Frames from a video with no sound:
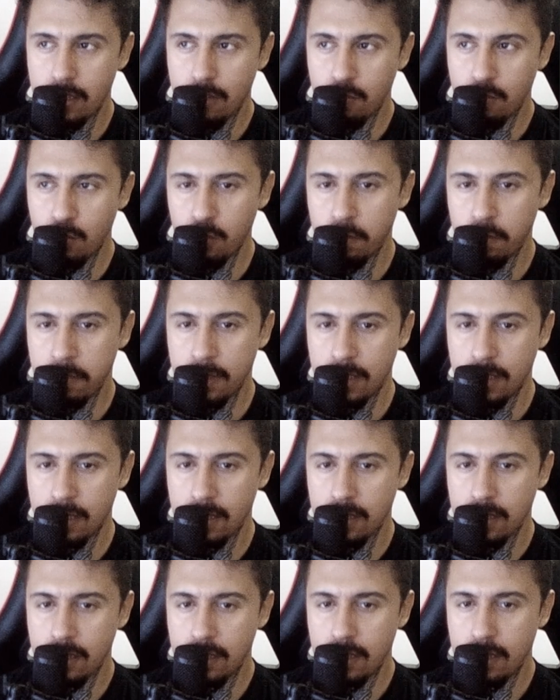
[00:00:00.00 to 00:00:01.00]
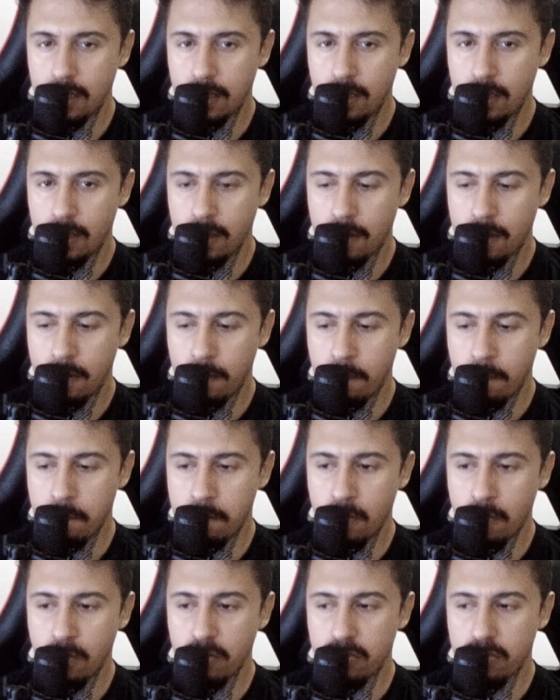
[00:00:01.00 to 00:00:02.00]
will be
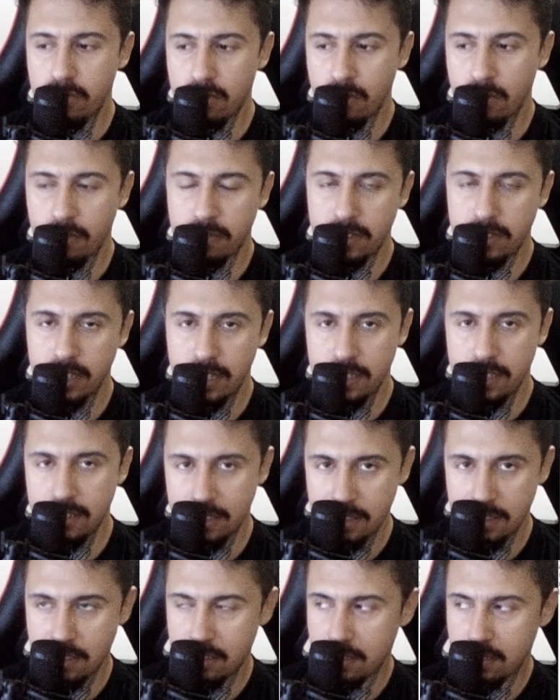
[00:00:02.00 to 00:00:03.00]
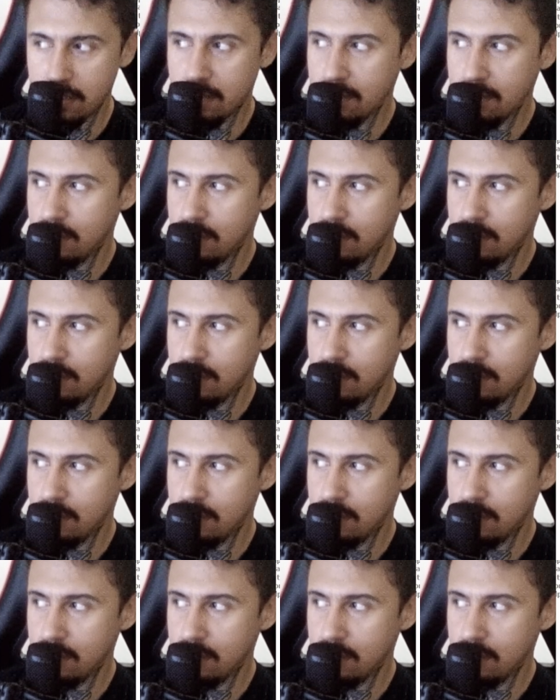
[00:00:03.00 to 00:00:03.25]
both of the IDs.